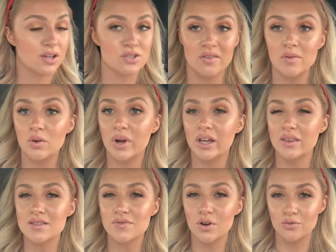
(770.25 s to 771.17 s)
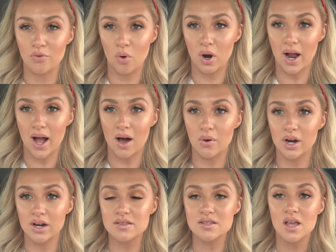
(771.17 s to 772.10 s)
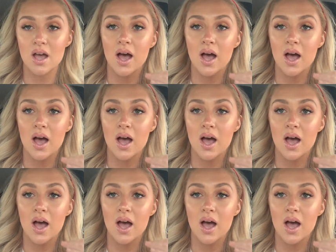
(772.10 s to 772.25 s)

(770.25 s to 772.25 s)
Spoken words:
so I've been wearing this for 4 hours.